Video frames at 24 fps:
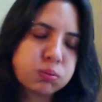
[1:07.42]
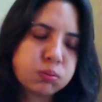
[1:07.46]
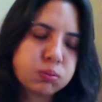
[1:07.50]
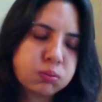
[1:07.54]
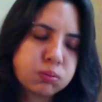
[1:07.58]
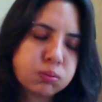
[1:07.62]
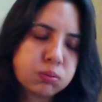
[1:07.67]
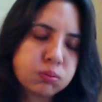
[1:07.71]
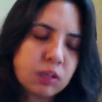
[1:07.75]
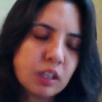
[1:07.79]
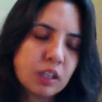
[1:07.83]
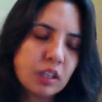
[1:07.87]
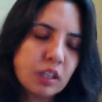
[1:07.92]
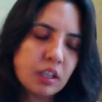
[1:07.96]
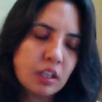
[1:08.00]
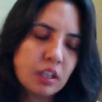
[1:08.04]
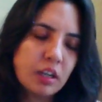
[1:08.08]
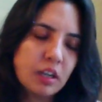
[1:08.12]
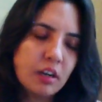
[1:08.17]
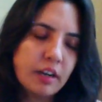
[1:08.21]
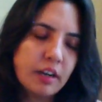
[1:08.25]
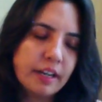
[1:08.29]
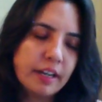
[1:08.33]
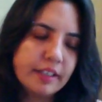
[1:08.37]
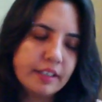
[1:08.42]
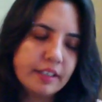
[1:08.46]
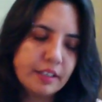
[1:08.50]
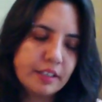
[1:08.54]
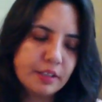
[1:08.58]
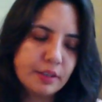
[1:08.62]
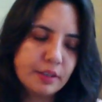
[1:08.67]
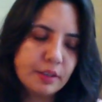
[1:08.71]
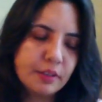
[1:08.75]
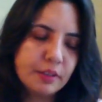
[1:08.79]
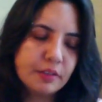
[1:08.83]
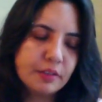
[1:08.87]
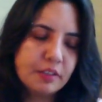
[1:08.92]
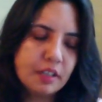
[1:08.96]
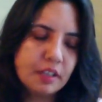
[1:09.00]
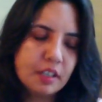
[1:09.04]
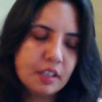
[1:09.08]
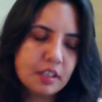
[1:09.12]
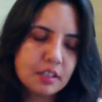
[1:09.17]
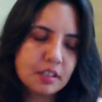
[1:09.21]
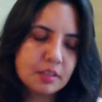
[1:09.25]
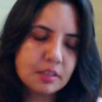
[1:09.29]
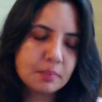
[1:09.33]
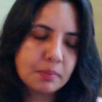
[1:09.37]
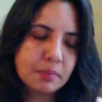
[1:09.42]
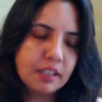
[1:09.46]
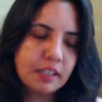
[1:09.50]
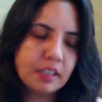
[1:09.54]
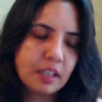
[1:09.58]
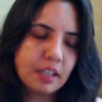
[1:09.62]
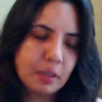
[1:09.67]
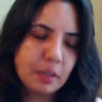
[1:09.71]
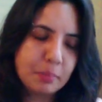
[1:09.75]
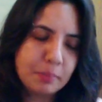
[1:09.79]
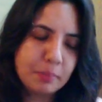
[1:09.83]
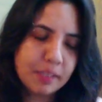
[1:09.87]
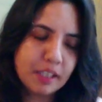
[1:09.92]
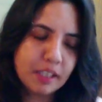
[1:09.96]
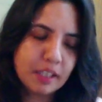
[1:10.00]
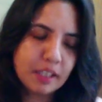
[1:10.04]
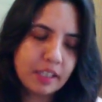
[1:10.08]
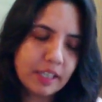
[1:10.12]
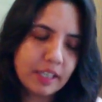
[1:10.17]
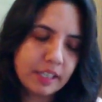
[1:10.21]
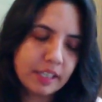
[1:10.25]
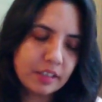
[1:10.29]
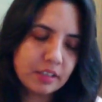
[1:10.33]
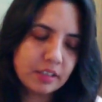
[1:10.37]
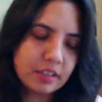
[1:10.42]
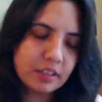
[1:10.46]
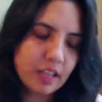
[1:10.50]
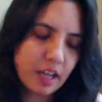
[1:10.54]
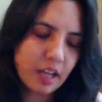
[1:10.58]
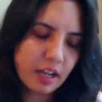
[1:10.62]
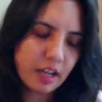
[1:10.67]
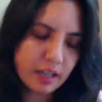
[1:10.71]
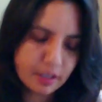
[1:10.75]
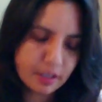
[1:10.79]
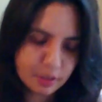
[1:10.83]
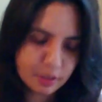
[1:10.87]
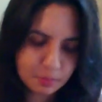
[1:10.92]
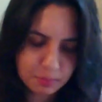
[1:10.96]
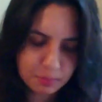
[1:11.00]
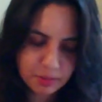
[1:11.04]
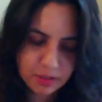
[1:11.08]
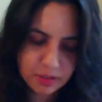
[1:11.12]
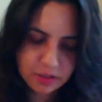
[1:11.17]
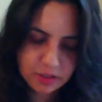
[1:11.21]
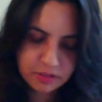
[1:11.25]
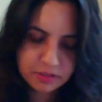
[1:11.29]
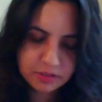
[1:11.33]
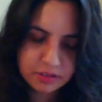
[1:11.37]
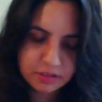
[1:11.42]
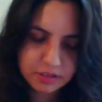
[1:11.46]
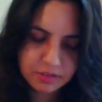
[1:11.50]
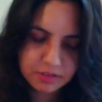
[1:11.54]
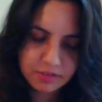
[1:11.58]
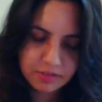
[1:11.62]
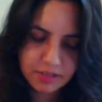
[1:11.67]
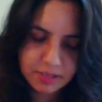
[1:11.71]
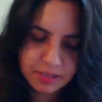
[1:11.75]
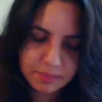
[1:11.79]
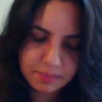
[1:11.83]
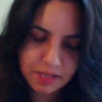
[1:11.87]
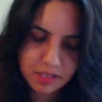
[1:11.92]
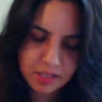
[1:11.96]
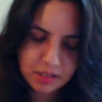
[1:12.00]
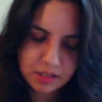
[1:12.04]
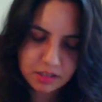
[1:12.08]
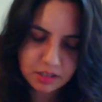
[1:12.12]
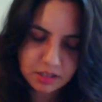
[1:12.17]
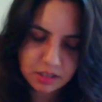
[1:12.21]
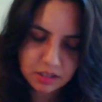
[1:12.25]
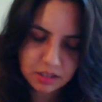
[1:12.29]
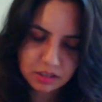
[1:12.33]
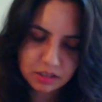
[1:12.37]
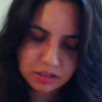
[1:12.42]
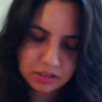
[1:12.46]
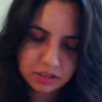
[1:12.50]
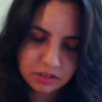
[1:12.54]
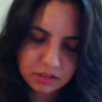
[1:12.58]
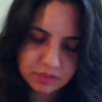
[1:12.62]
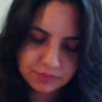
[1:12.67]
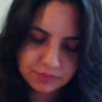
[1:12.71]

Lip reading: All right, dear universe, please help me connect to the higher spirit of the Divine Masculine.